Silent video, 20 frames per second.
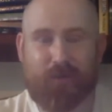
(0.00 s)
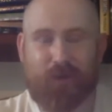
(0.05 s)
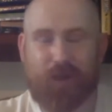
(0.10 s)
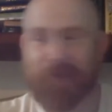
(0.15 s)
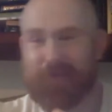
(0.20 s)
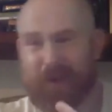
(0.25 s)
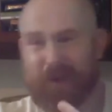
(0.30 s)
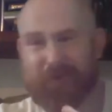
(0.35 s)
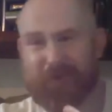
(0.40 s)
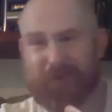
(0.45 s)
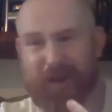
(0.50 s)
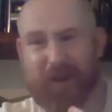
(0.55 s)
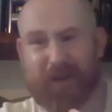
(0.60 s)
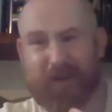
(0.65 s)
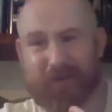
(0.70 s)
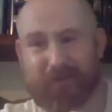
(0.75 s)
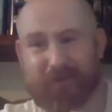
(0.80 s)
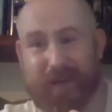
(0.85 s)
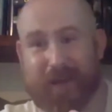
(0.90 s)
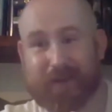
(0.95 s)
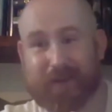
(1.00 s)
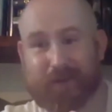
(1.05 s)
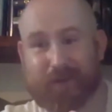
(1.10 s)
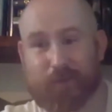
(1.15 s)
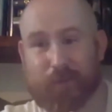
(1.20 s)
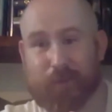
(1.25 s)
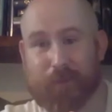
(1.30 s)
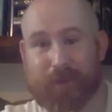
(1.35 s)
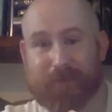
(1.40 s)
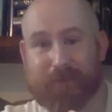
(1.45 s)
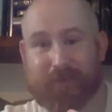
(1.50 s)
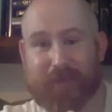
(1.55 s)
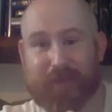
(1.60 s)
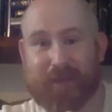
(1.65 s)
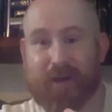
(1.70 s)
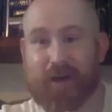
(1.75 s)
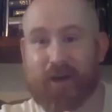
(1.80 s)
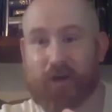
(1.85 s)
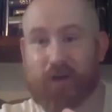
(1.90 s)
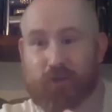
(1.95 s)
I've kind of failed them a bit. If they
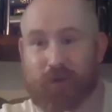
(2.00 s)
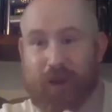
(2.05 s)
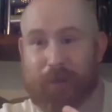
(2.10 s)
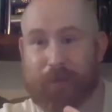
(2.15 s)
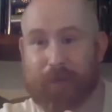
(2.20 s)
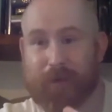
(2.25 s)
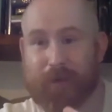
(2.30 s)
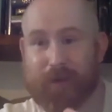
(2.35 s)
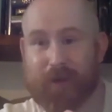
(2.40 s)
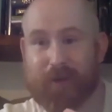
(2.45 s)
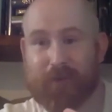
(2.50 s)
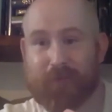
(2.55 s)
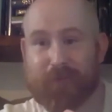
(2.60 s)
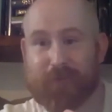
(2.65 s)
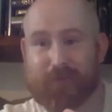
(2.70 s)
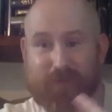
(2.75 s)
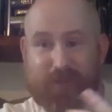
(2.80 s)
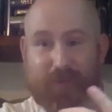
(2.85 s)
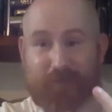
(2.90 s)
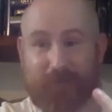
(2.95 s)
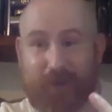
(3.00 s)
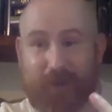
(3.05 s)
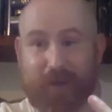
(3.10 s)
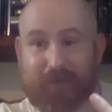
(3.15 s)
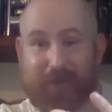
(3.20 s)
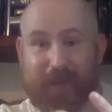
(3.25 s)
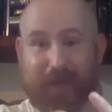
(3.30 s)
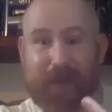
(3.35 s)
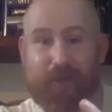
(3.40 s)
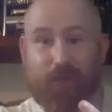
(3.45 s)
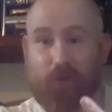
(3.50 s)
can't grapple enough to survive that,